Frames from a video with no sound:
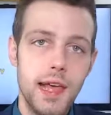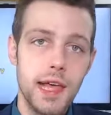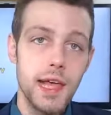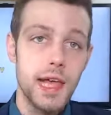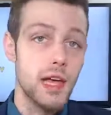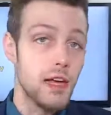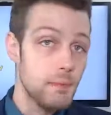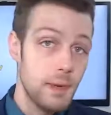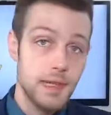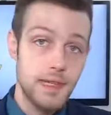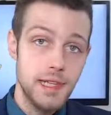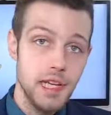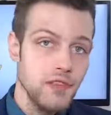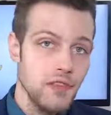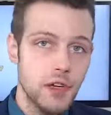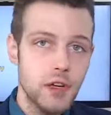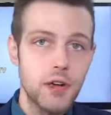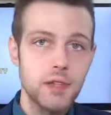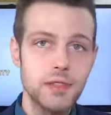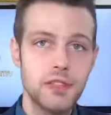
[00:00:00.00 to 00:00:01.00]
It would be
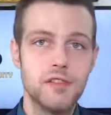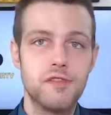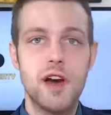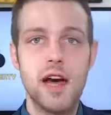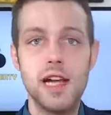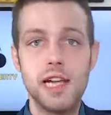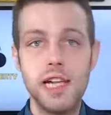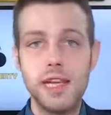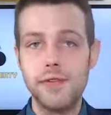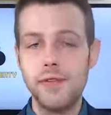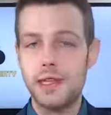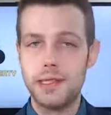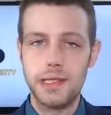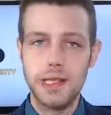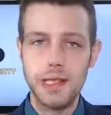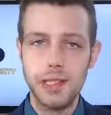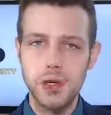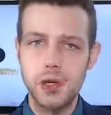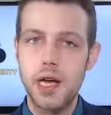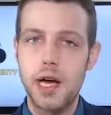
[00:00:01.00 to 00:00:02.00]
difficult to find even a
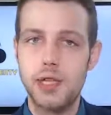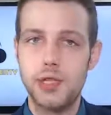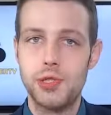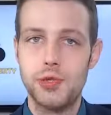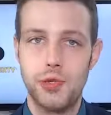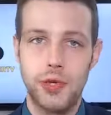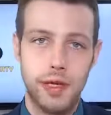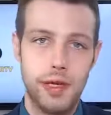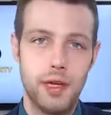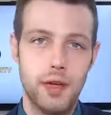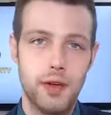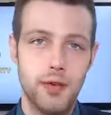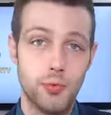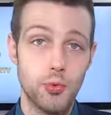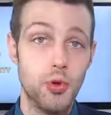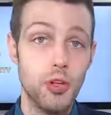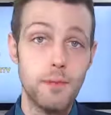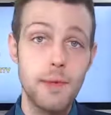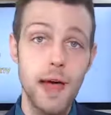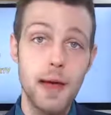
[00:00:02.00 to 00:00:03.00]
single country
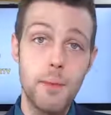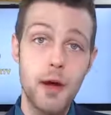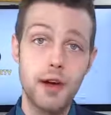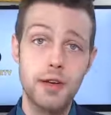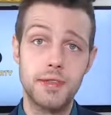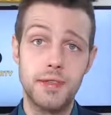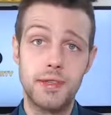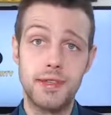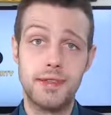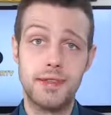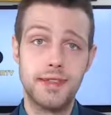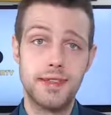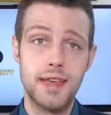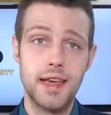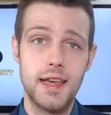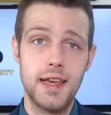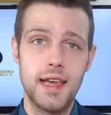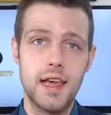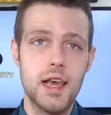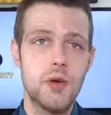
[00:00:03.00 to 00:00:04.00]
ruled by Marxists
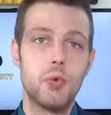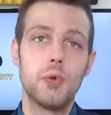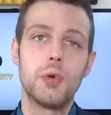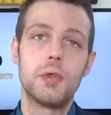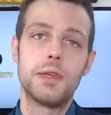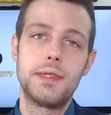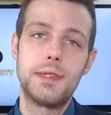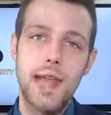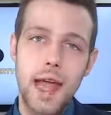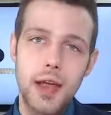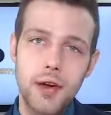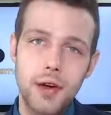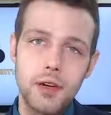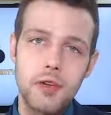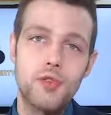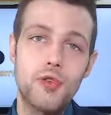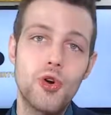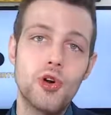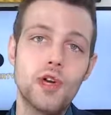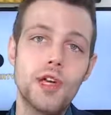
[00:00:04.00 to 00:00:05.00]
where the standard
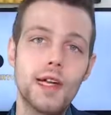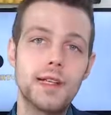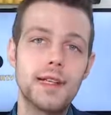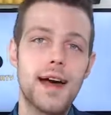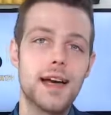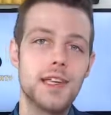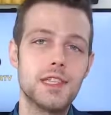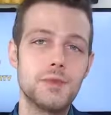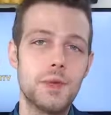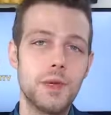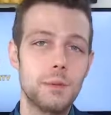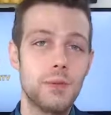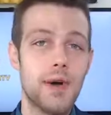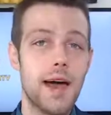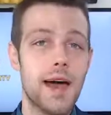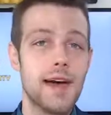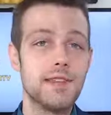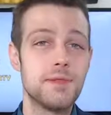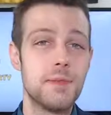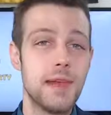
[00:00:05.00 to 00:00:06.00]
of working class people
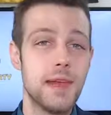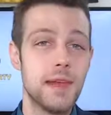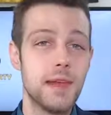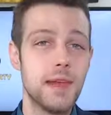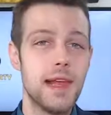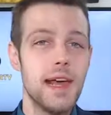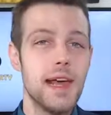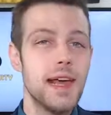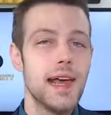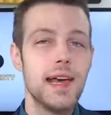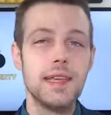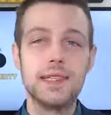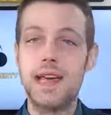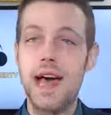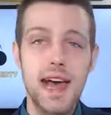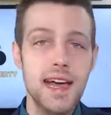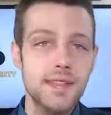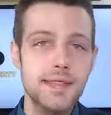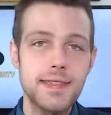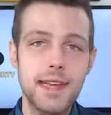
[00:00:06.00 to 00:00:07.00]
has been as
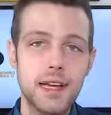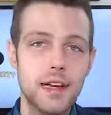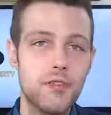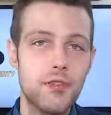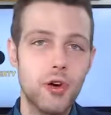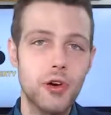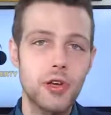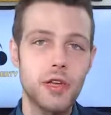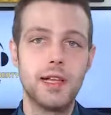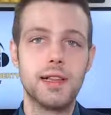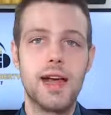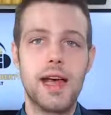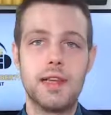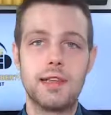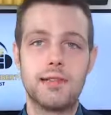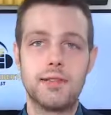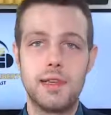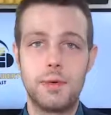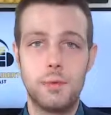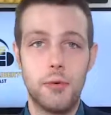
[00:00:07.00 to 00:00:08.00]
high as that of working
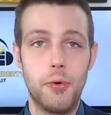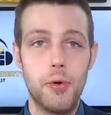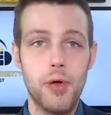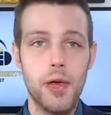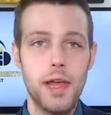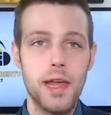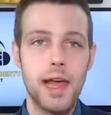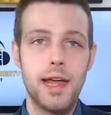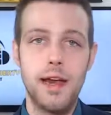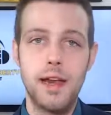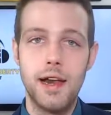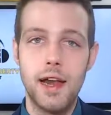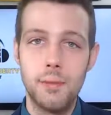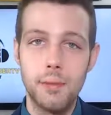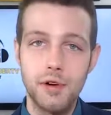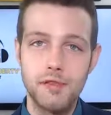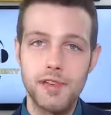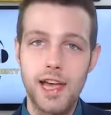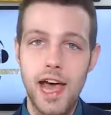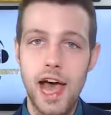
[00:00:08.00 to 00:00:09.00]
class people in a number
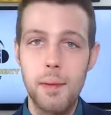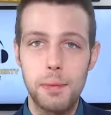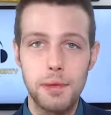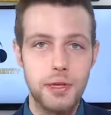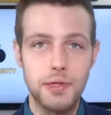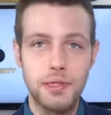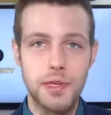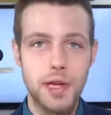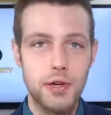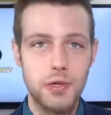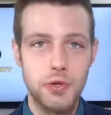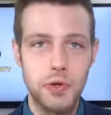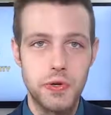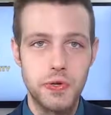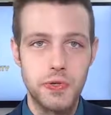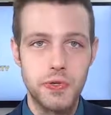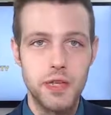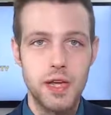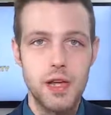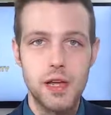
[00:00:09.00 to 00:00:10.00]
of capitalist
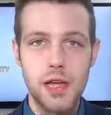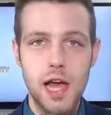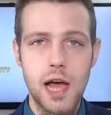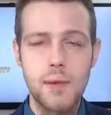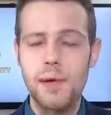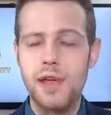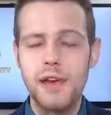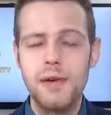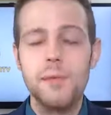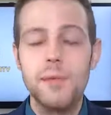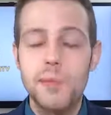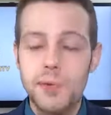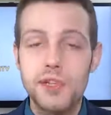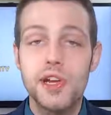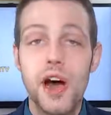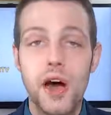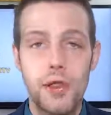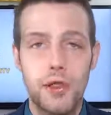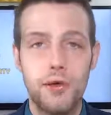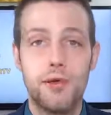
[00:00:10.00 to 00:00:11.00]
countries. I mean,
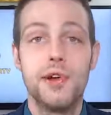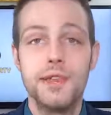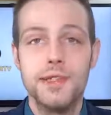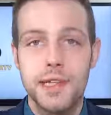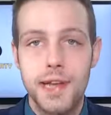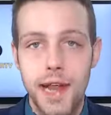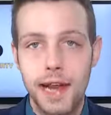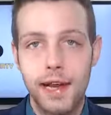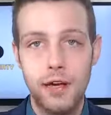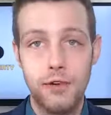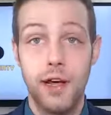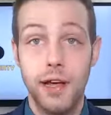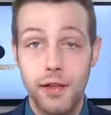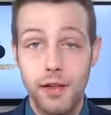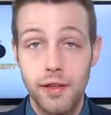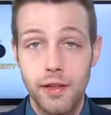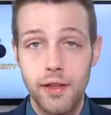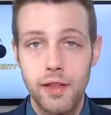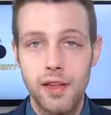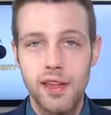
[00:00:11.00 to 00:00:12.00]
duh, there isn't any,
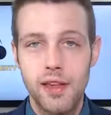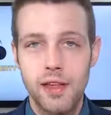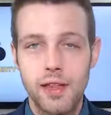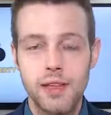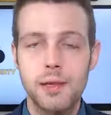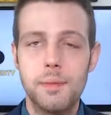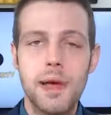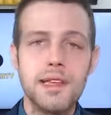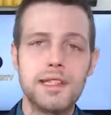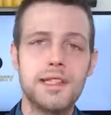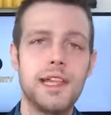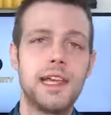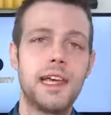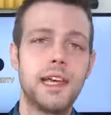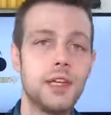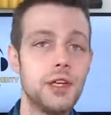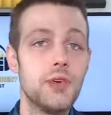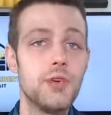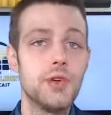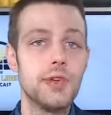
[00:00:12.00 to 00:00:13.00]
right? The best they
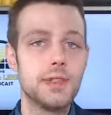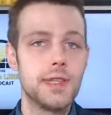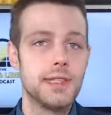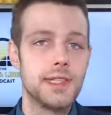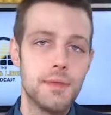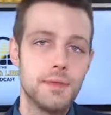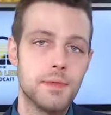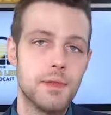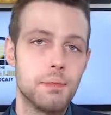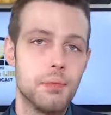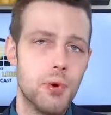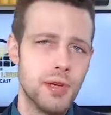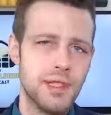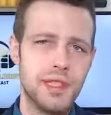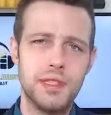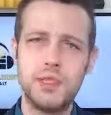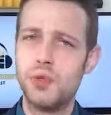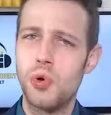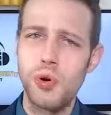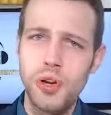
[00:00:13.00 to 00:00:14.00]
could do is attempt to point
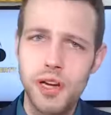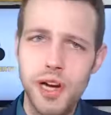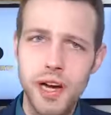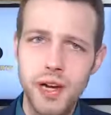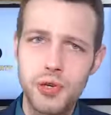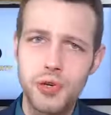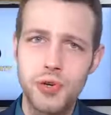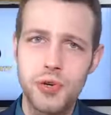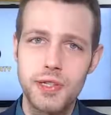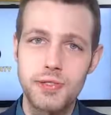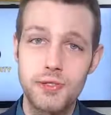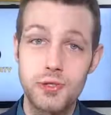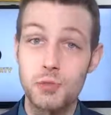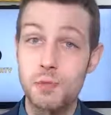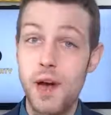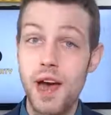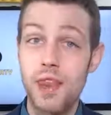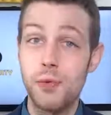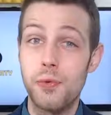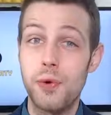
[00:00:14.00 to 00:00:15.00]
to Nordic countries, which,
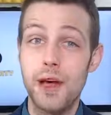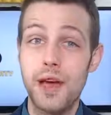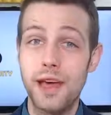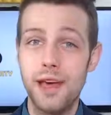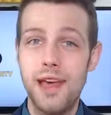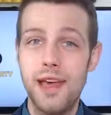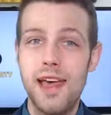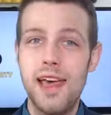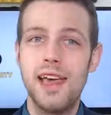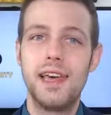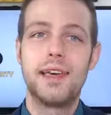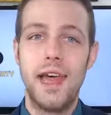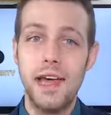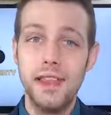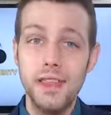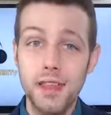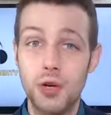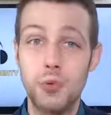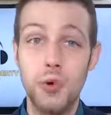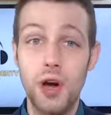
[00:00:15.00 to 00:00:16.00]
by the way,
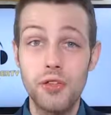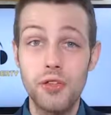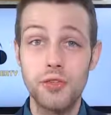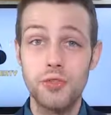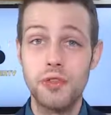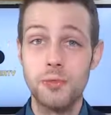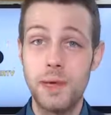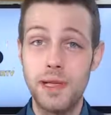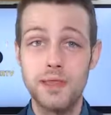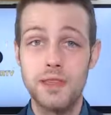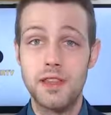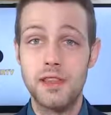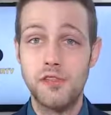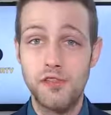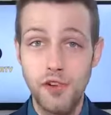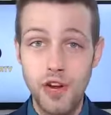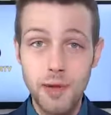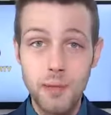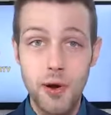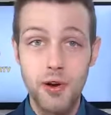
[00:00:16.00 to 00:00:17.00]
gain their wealth through the means of the
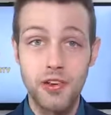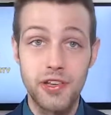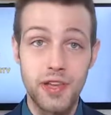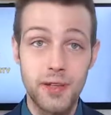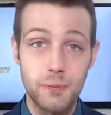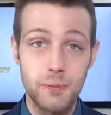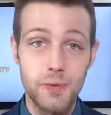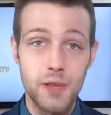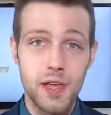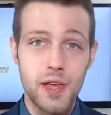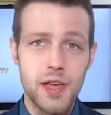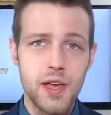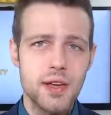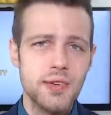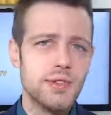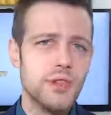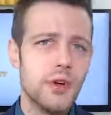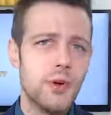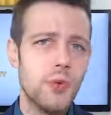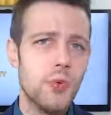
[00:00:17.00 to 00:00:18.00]
free market.
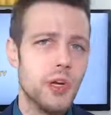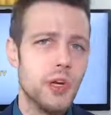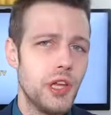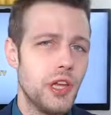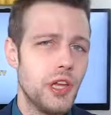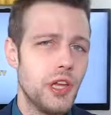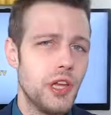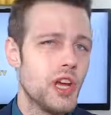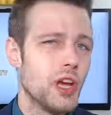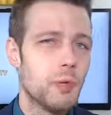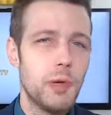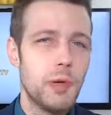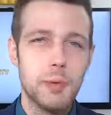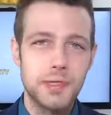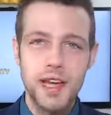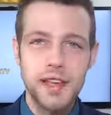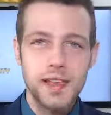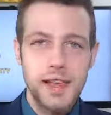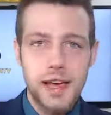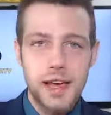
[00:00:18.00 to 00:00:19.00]
So when you hear people
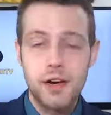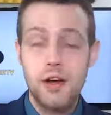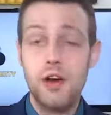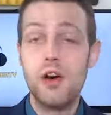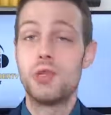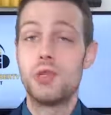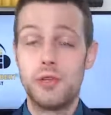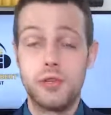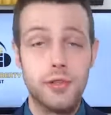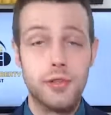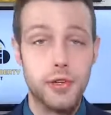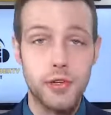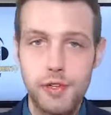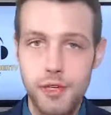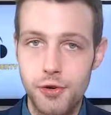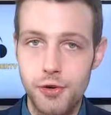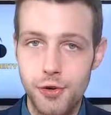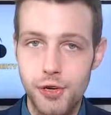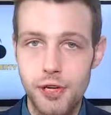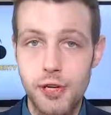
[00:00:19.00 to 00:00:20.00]
say that, oh, just look at
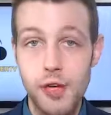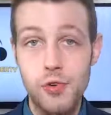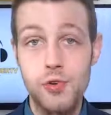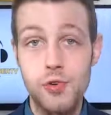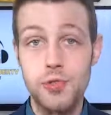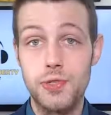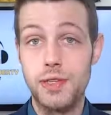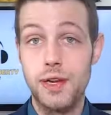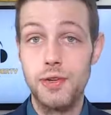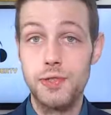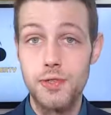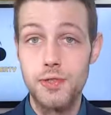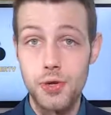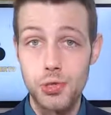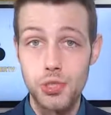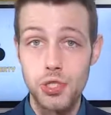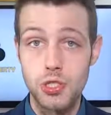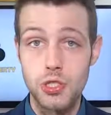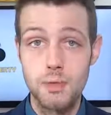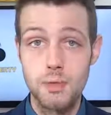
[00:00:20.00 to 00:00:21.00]
the Nordic countries and their
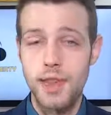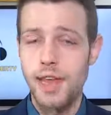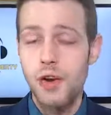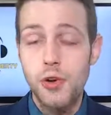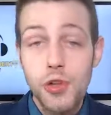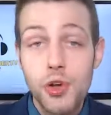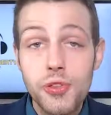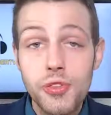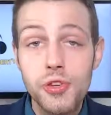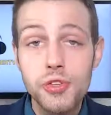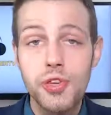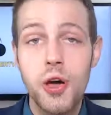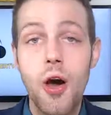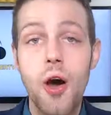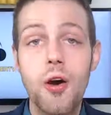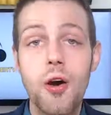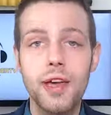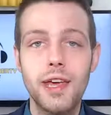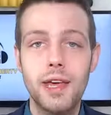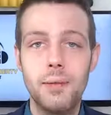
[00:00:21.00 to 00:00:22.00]
socialism, they don't know what they're
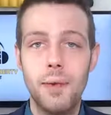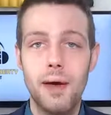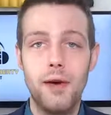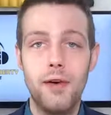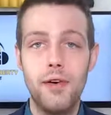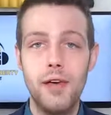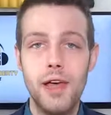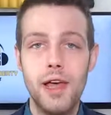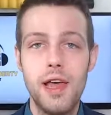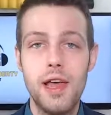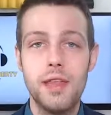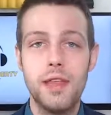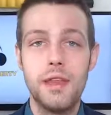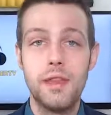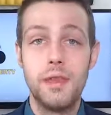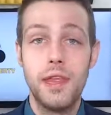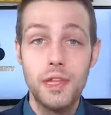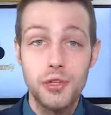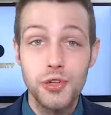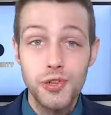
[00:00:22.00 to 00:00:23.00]
talking about.
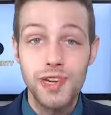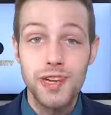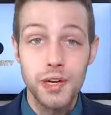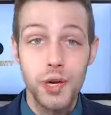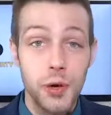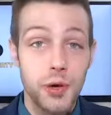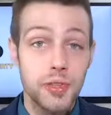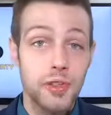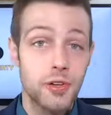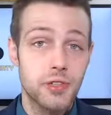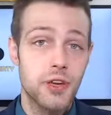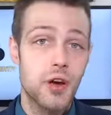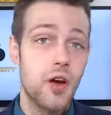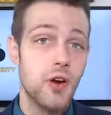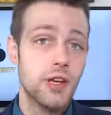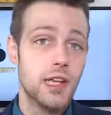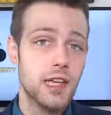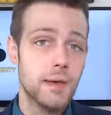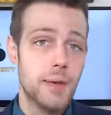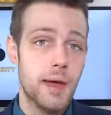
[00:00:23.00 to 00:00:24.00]
They do not know what they're
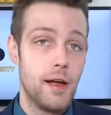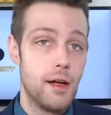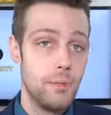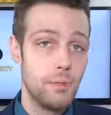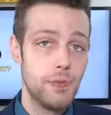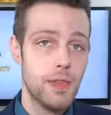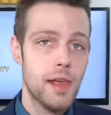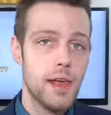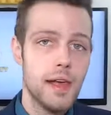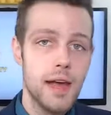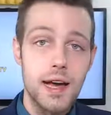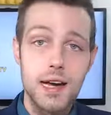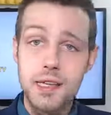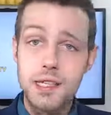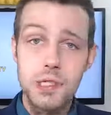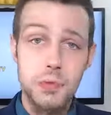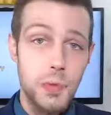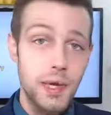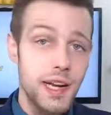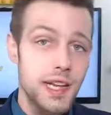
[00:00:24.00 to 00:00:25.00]
talking about.
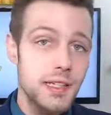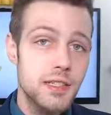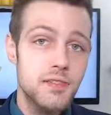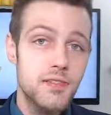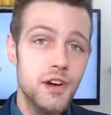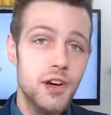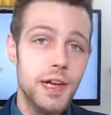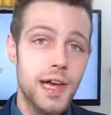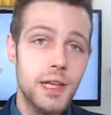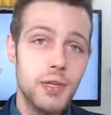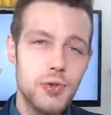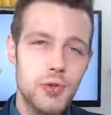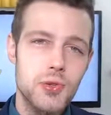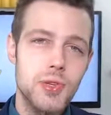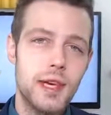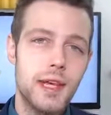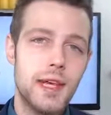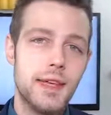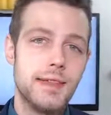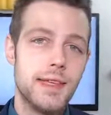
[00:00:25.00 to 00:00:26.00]
Sweden's a very
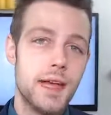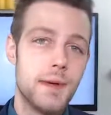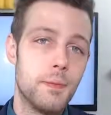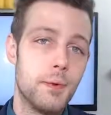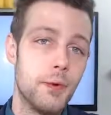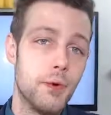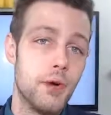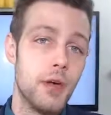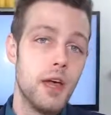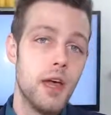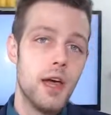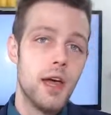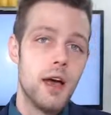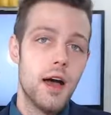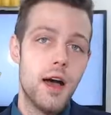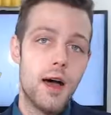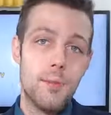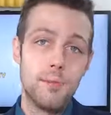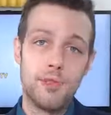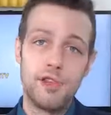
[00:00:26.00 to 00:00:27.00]
interesting example. From